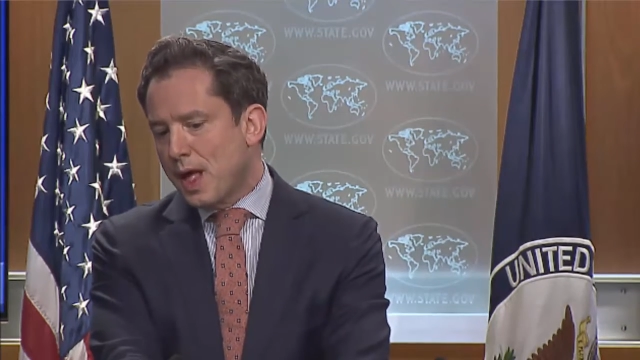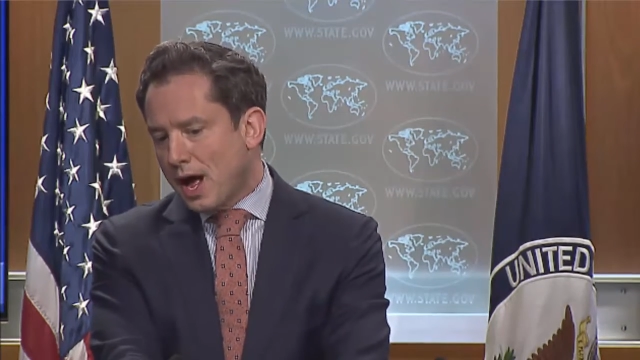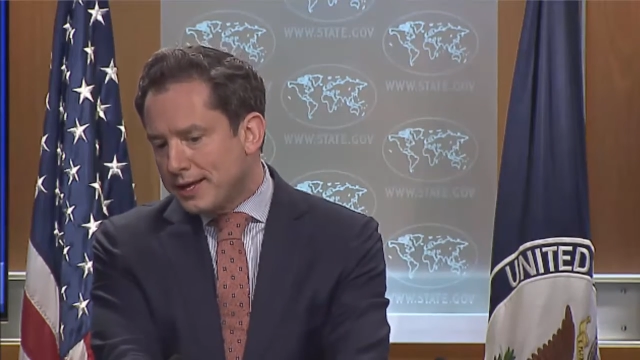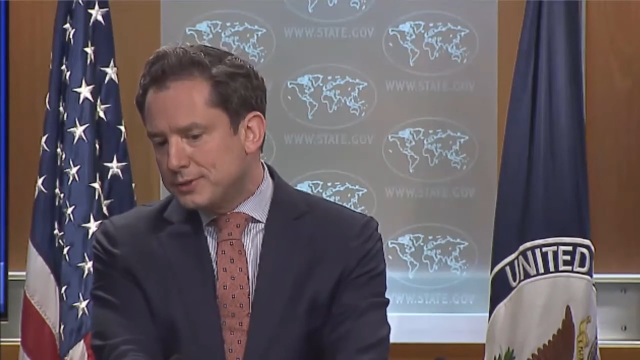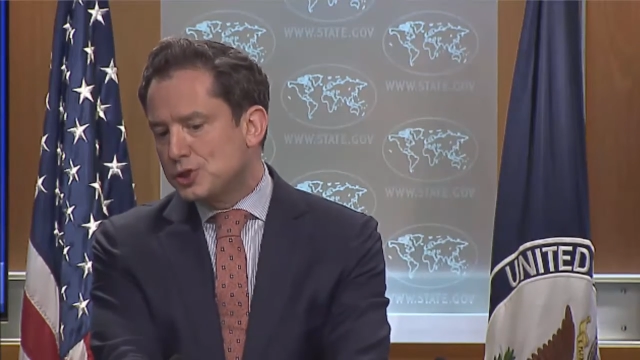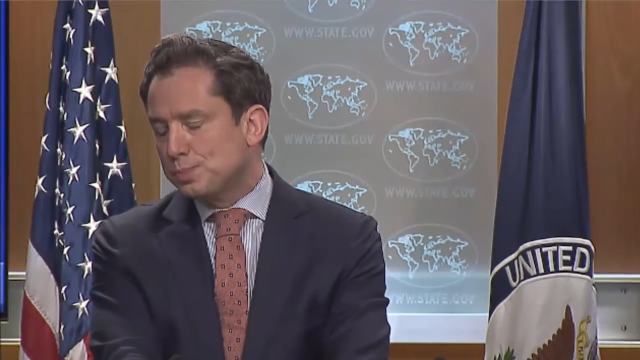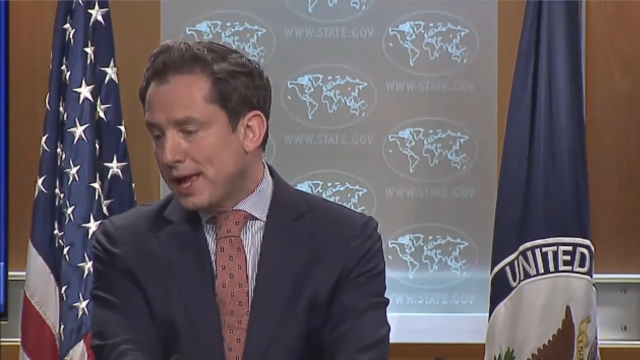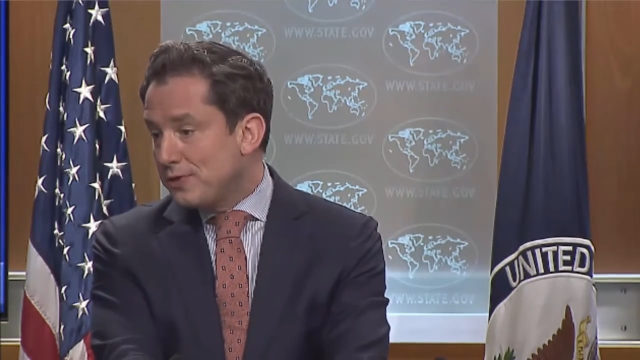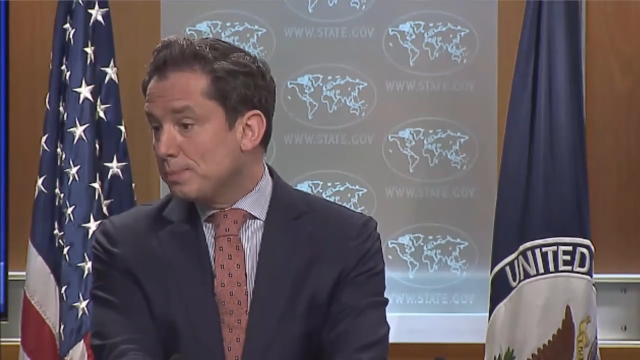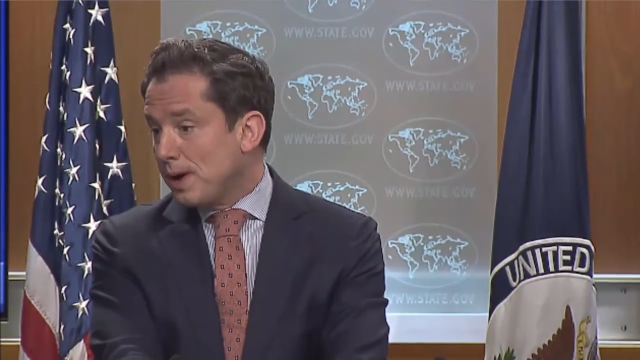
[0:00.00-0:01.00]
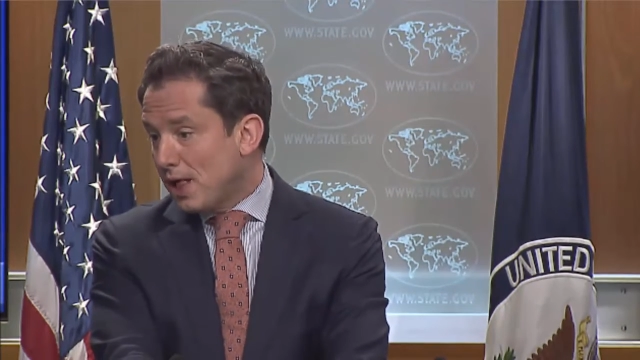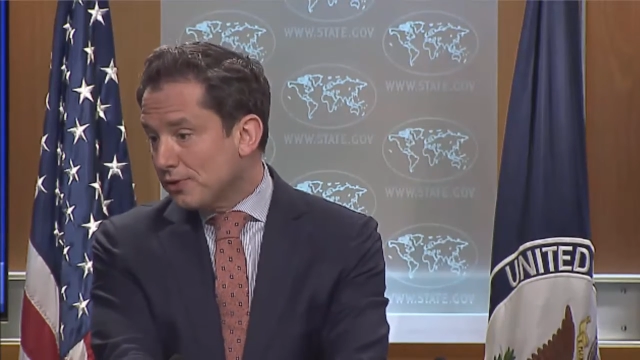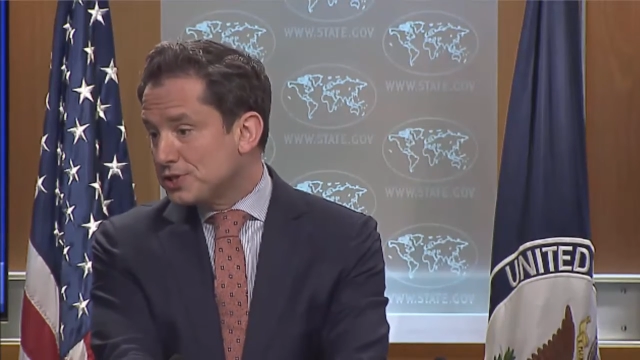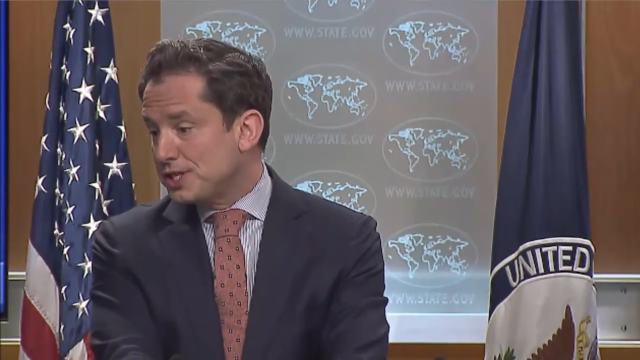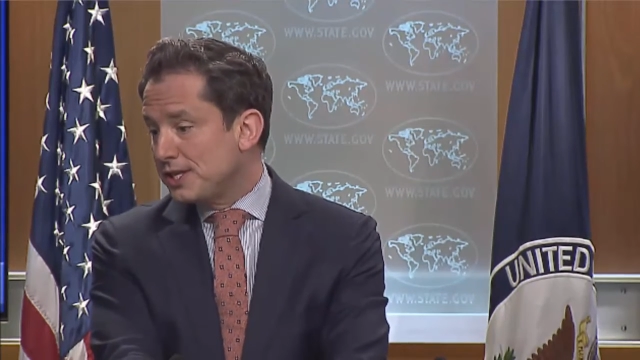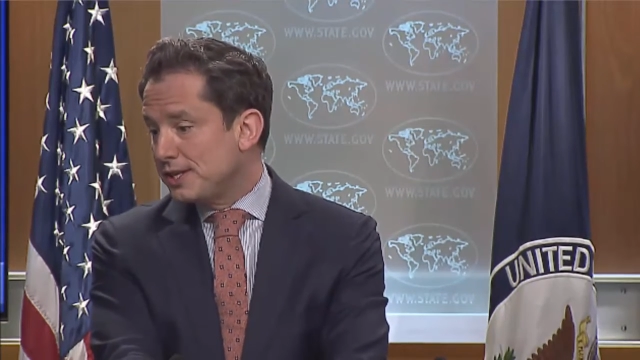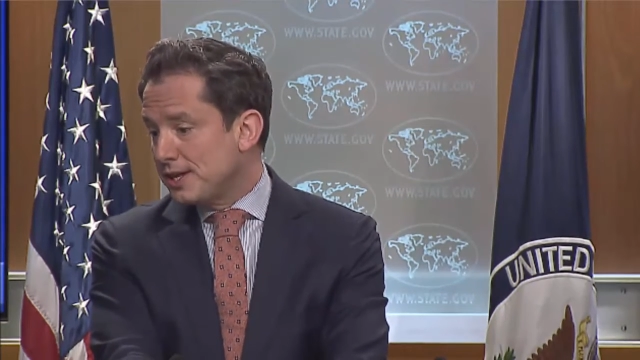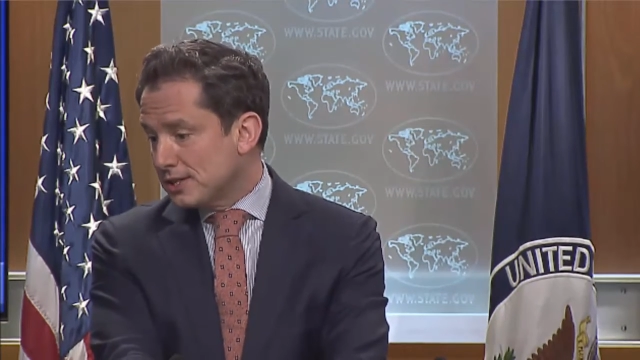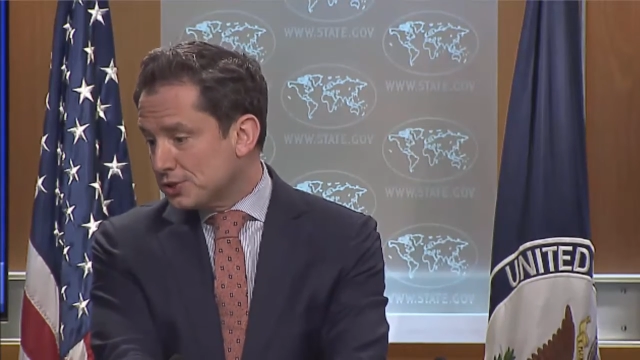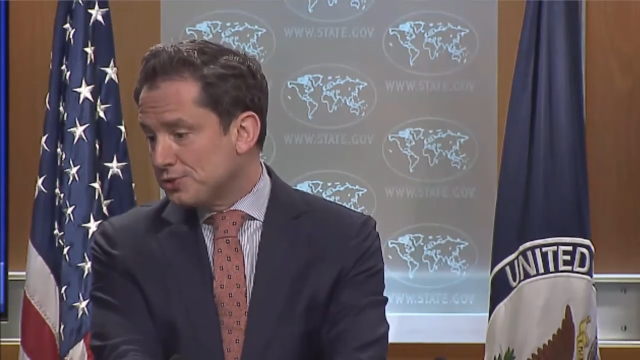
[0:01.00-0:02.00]
explained the policy
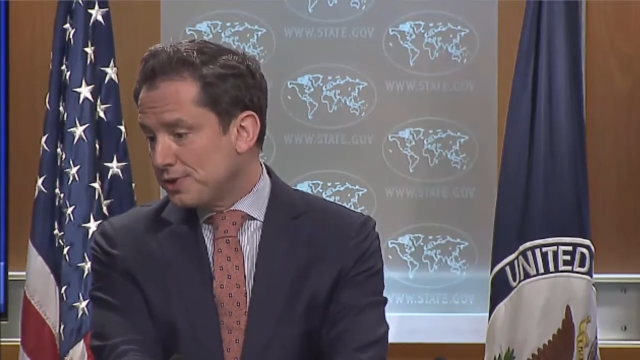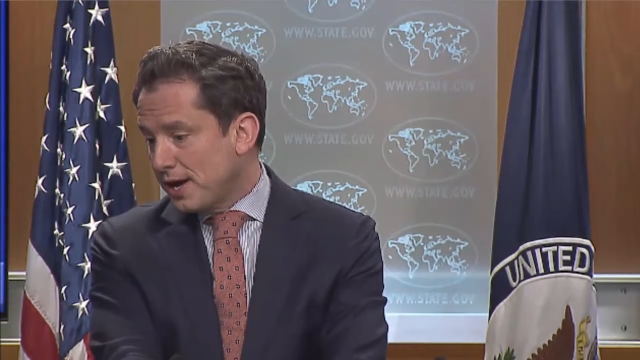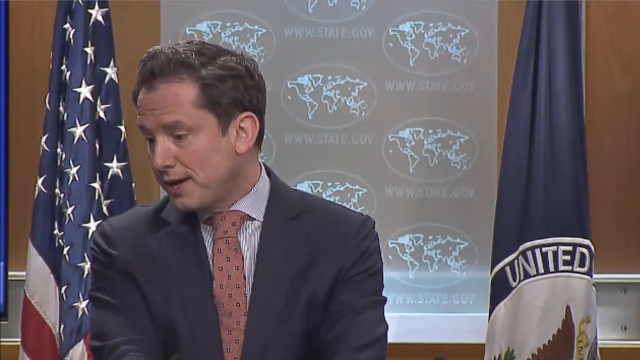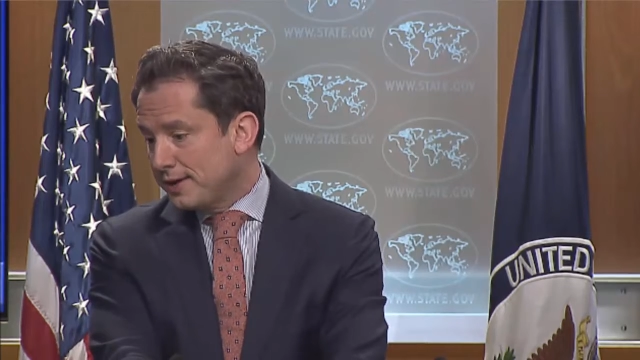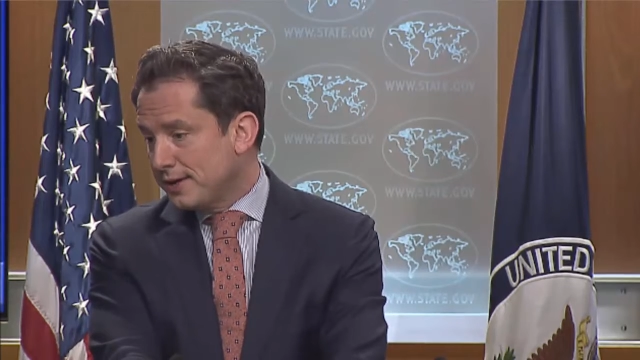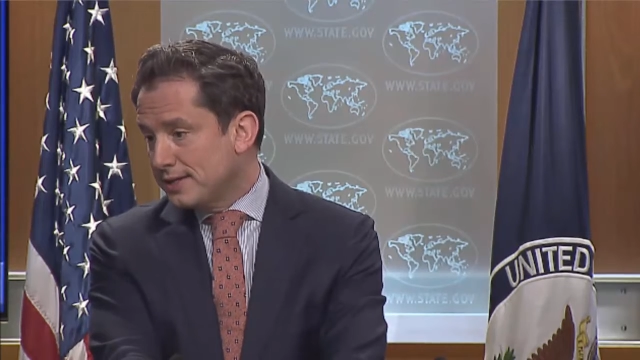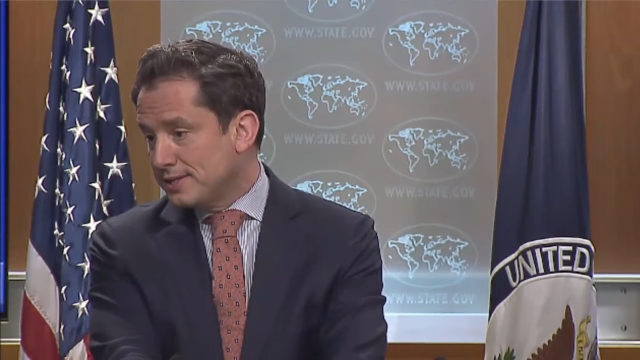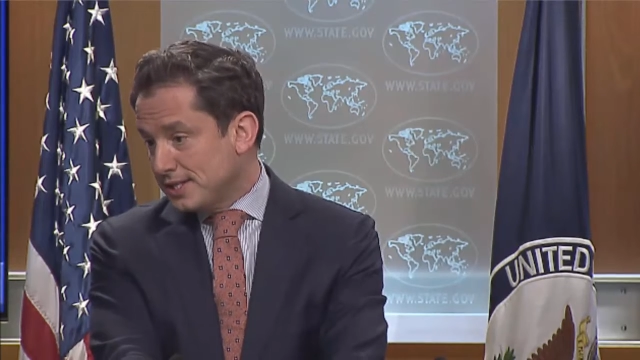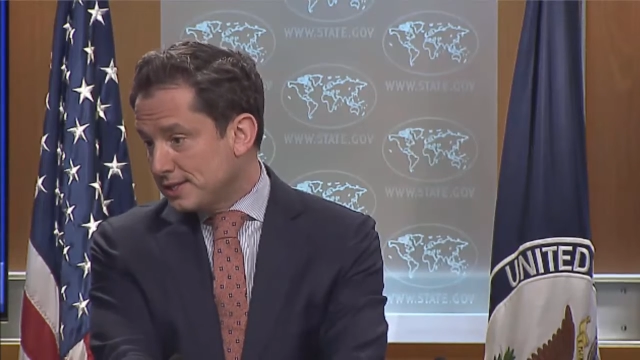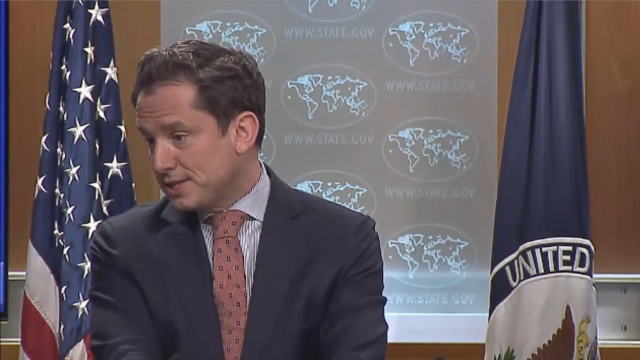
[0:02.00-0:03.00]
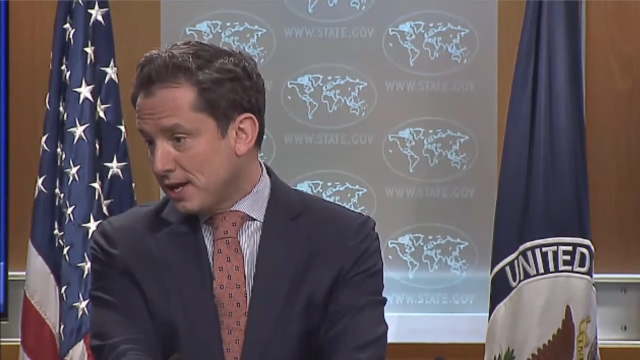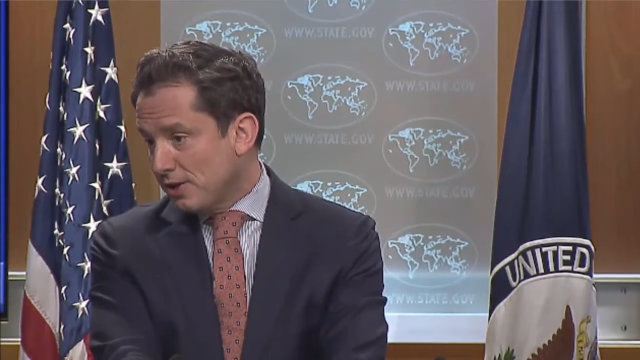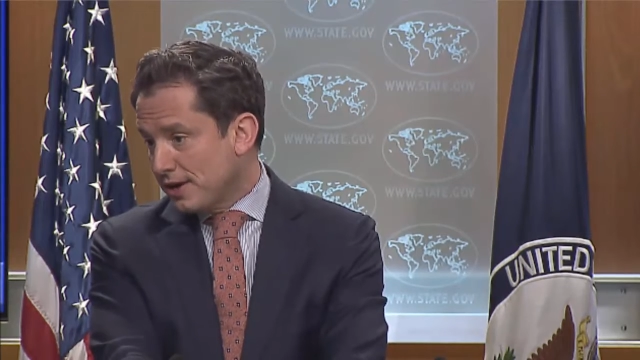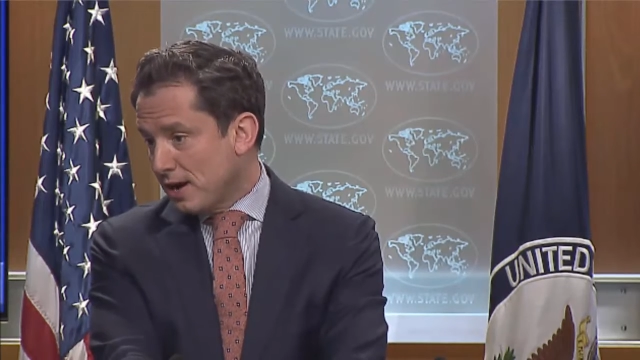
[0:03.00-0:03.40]
yesterday in detail,